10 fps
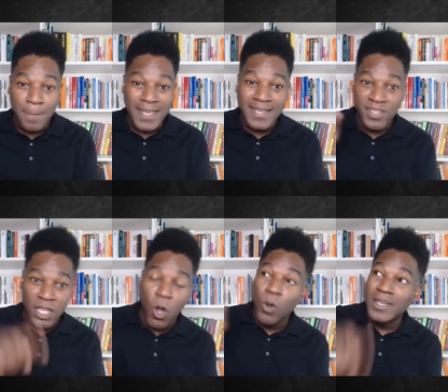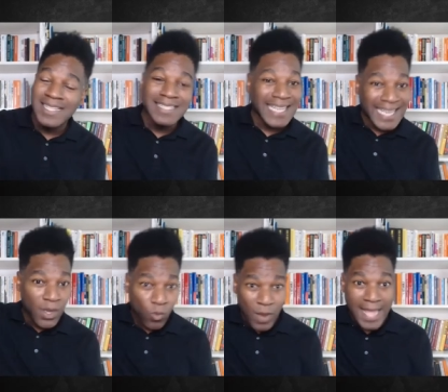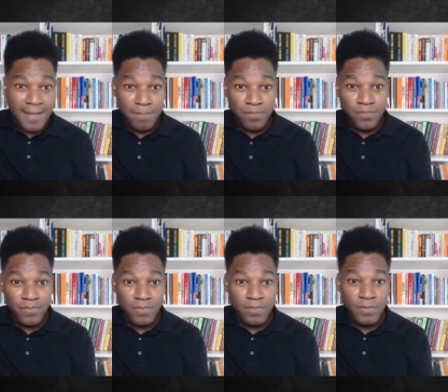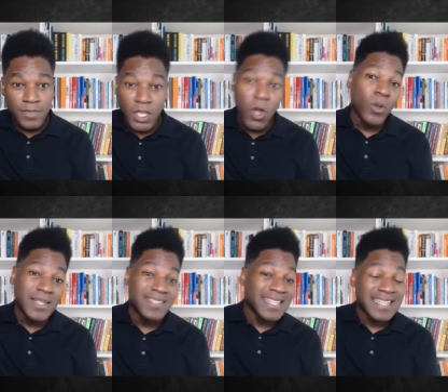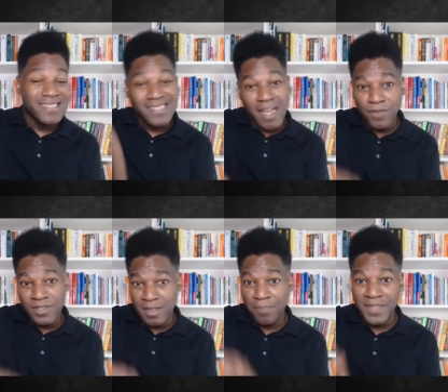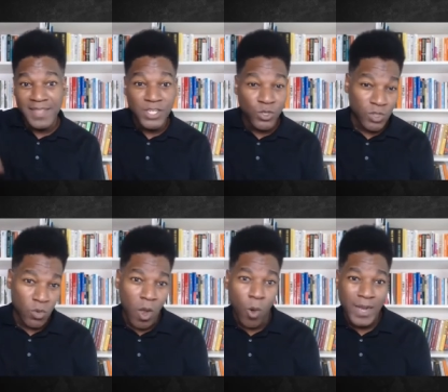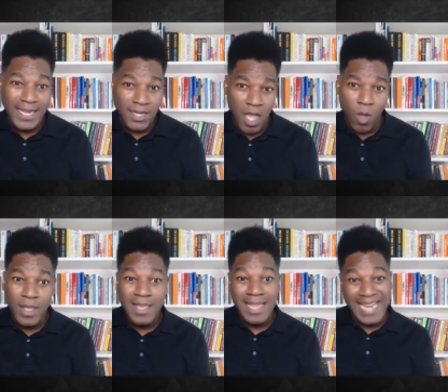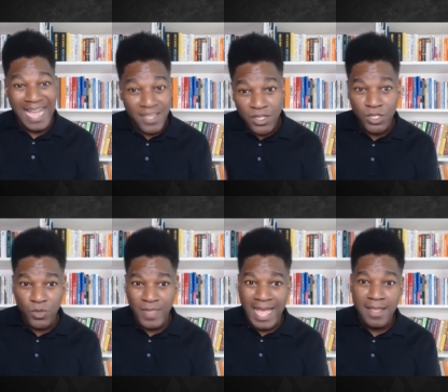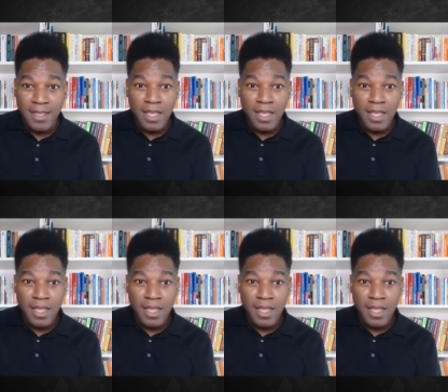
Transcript: Because the goal isn't to get it right. The goal is to discover something that you don't already know. And how do you do that?